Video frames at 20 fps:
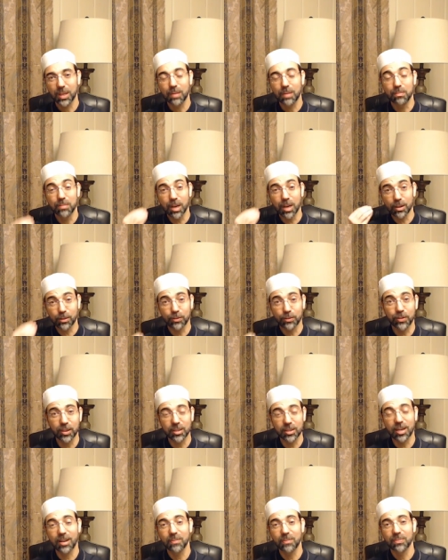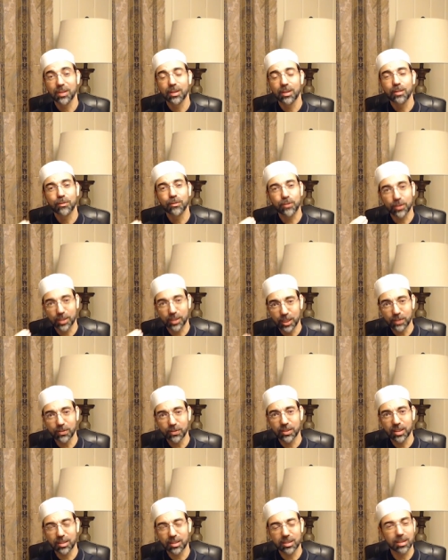Maghfirah,
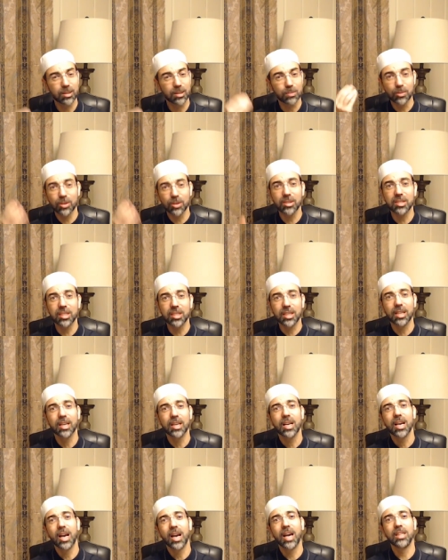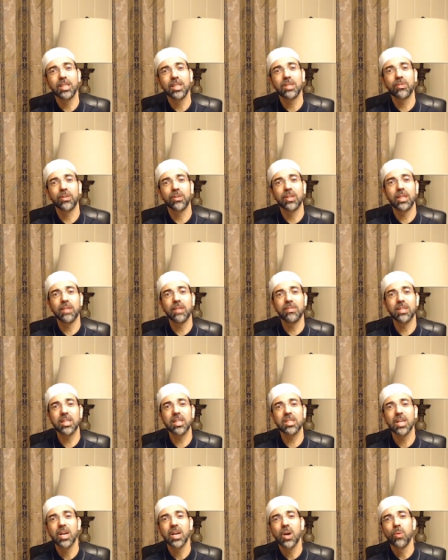forgiveness, His mercy and His
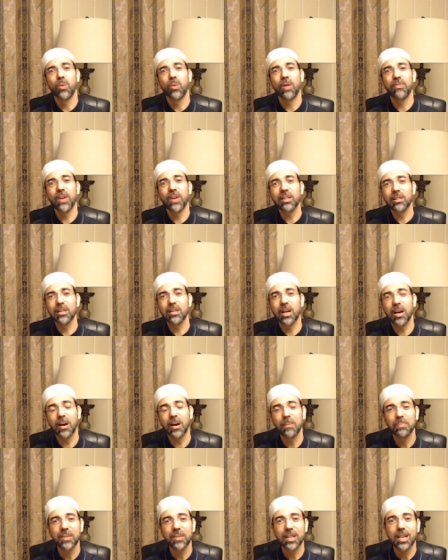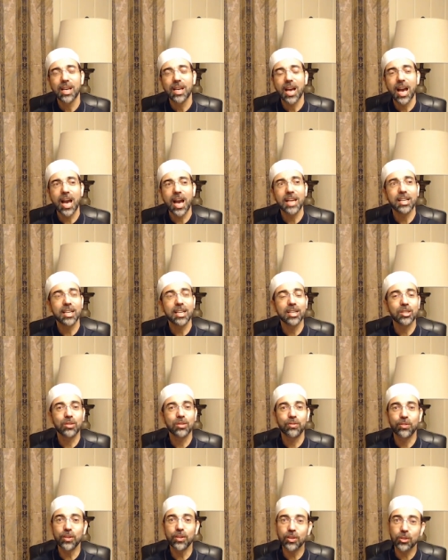forgiveness. Wafadla, and His
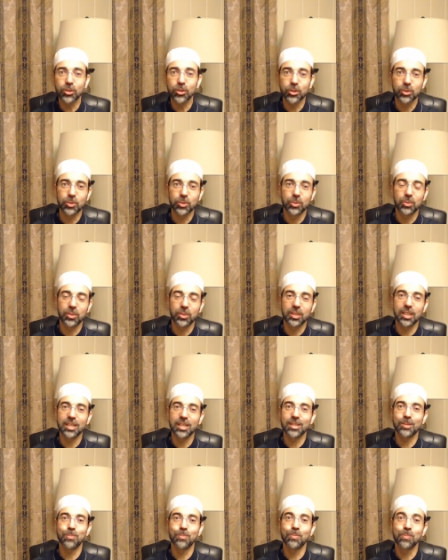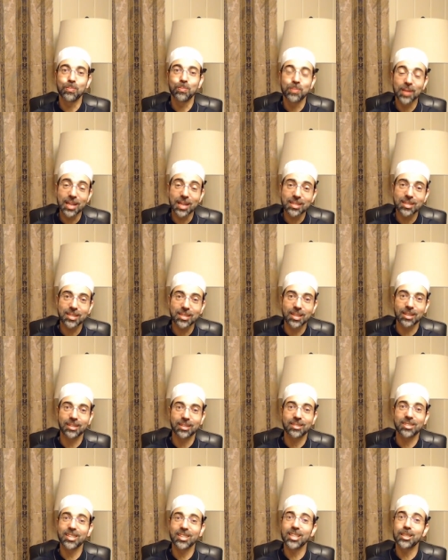virtues, His
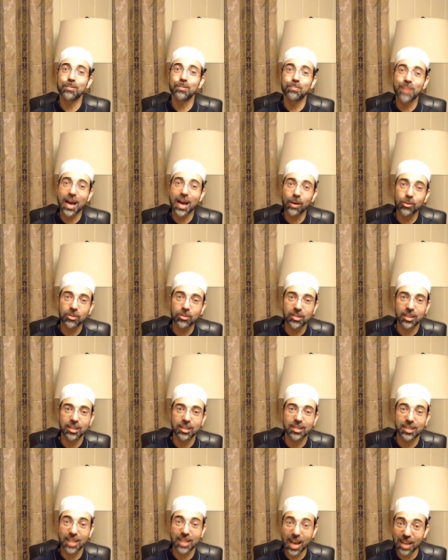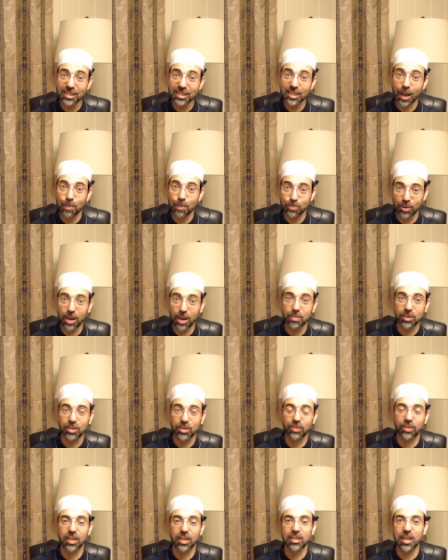blessings, His bounties. That's a promise
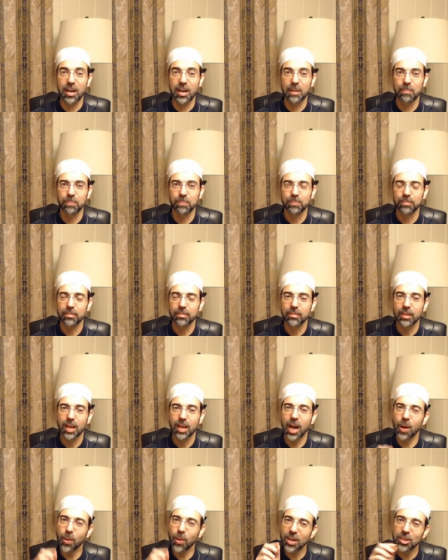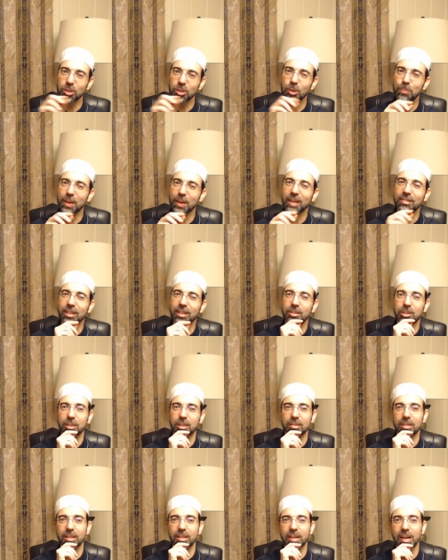of Allah. I want us to pay attention
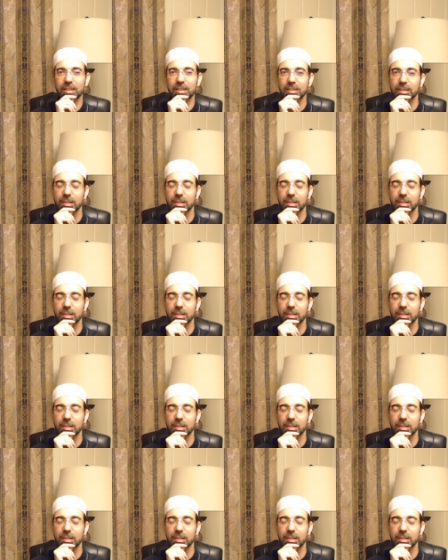to that.